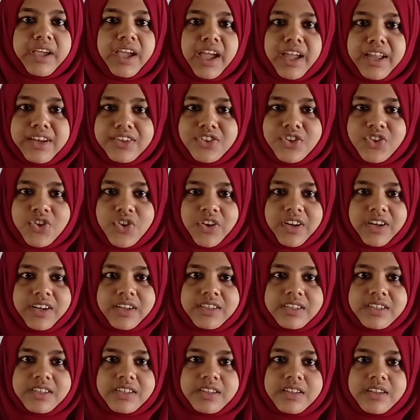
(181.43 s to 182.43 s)

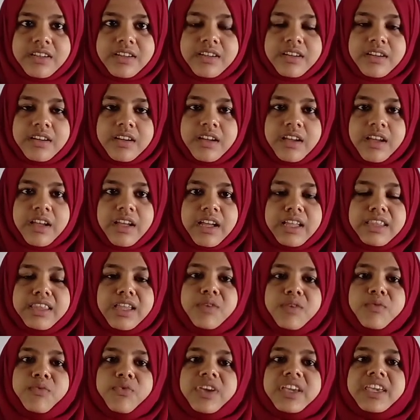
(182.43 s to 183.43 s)
ensured.
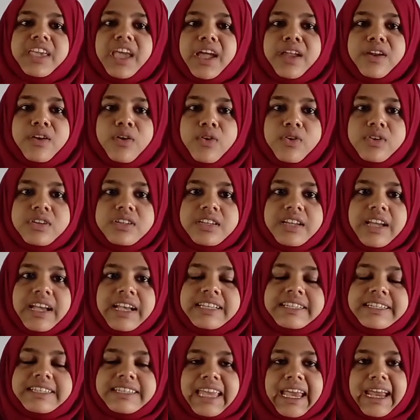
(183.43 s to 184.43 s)
Then we cannot
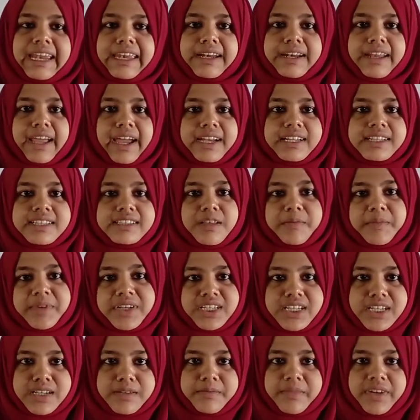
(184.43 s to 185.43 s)
standardize the
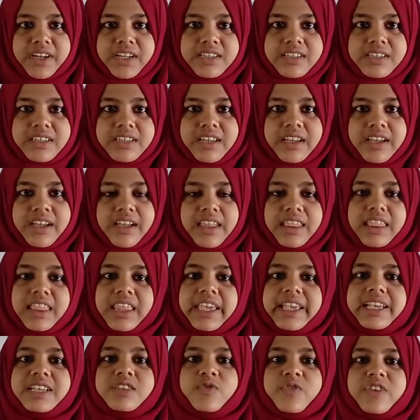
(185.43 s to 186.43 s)
measurements.
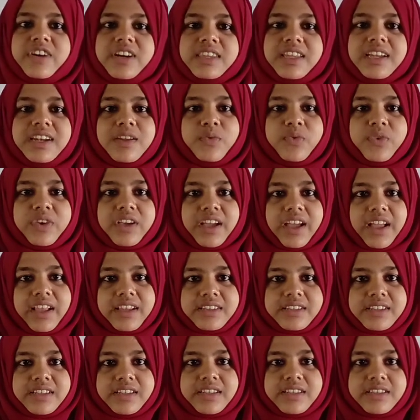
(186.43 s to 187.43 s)
These were the
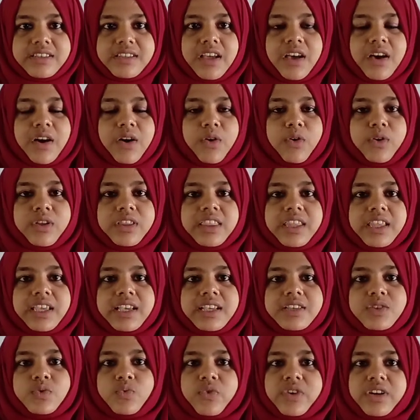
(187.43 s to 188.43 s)
difficulties or
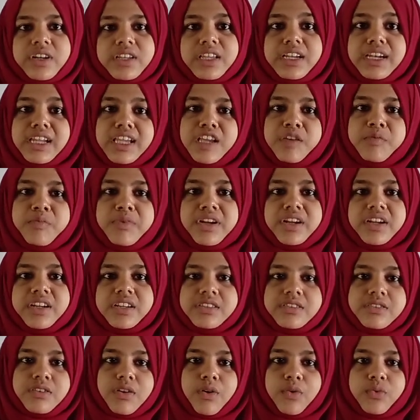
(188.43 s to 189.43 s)
these were the
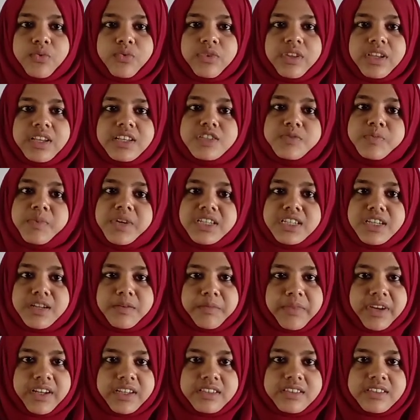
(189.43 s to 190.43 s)
demerits of these
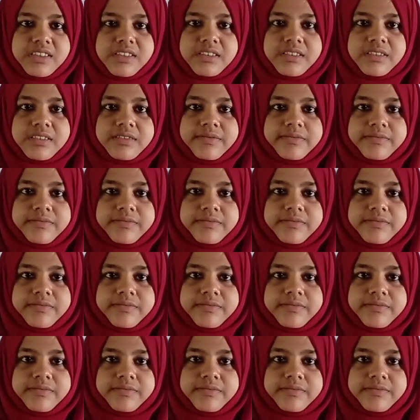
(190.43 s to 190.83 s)
measurements.